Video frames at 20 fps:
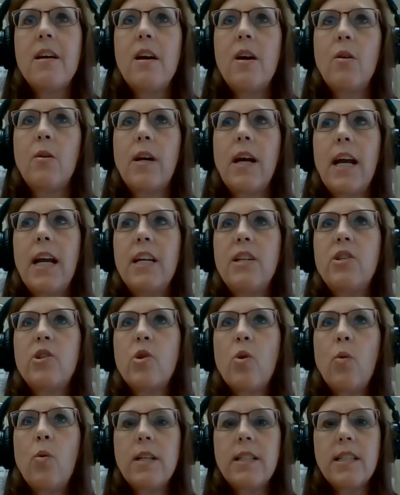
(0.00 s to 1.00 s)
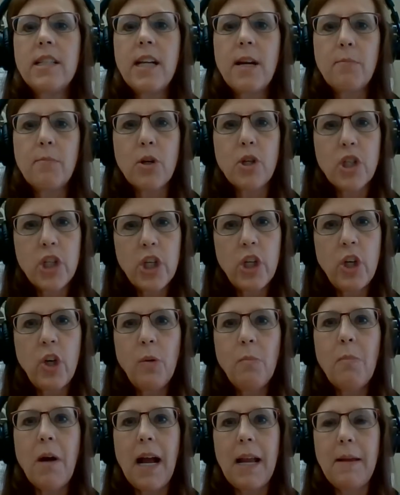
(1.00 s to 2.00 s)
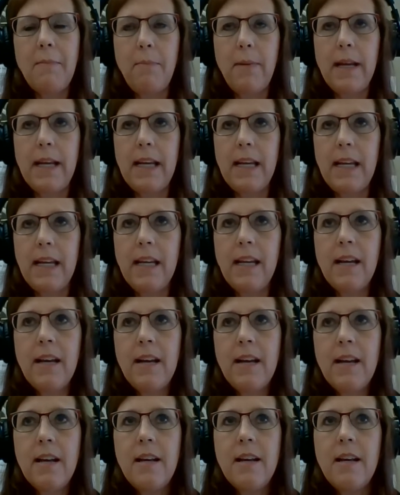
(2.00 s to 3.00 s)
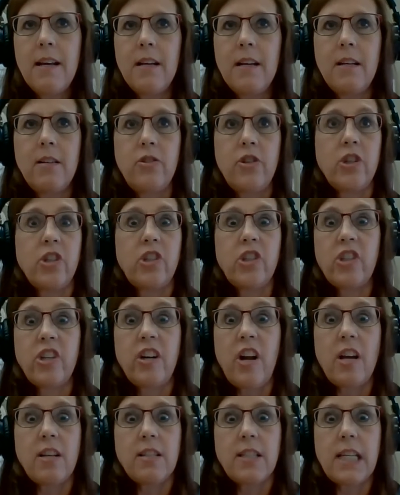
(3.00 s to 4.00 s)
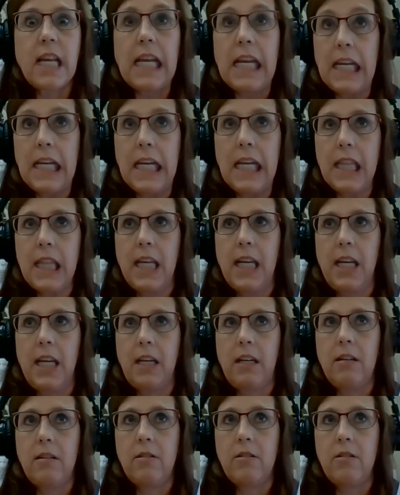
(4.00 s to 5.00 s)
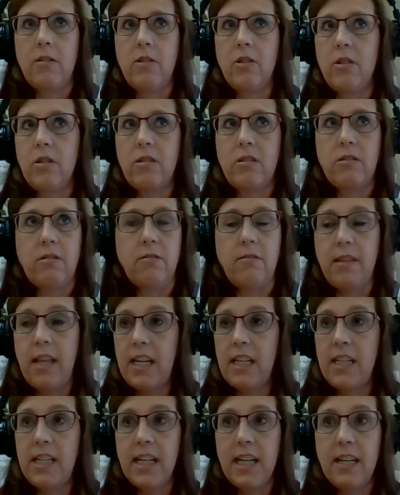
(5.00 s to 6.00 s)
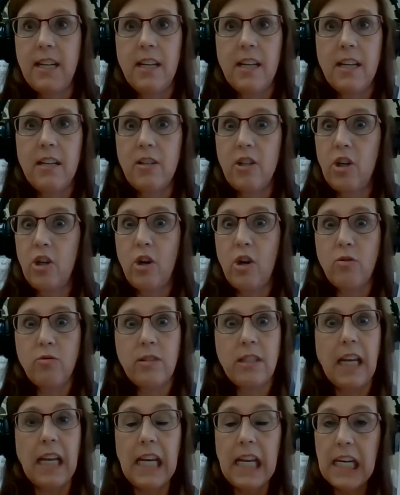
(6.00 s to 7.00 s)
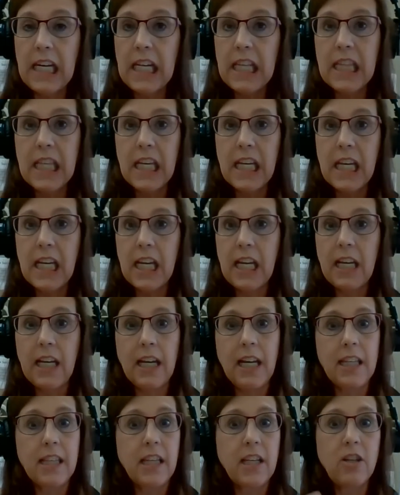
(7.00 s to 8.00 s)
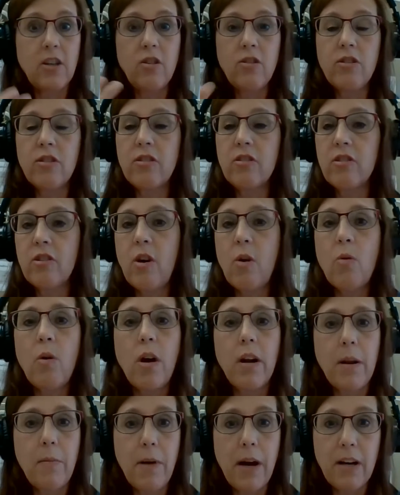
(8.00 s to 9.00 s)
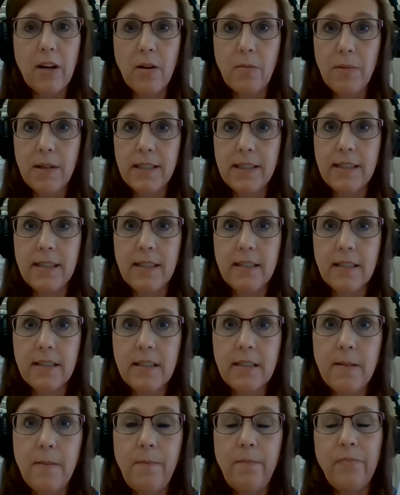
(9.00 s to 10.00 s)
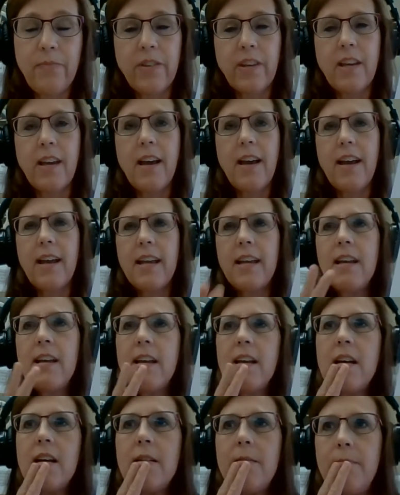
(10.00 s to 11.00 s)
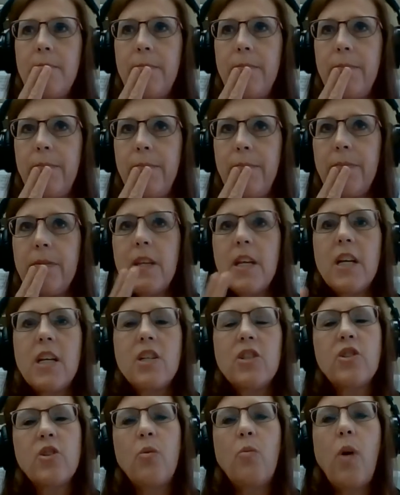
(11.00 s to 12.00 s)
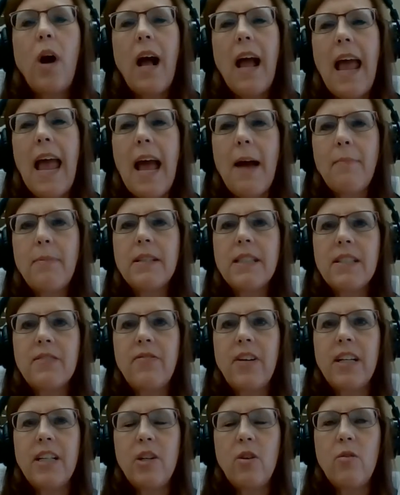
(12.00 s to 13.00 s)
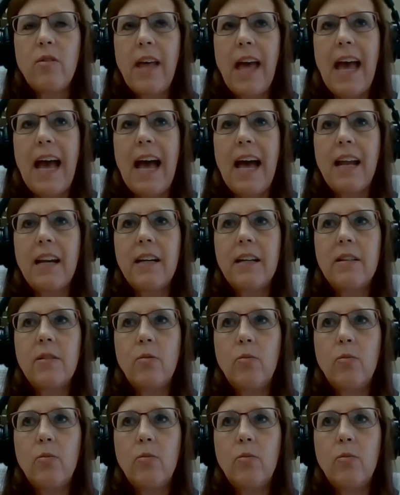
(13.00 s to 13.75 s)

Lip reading: Okay, choice number 2 might be just to not say anything. Just they did it, you don't say anything, and then you just go on about your business. Okay, so what happens if I do that?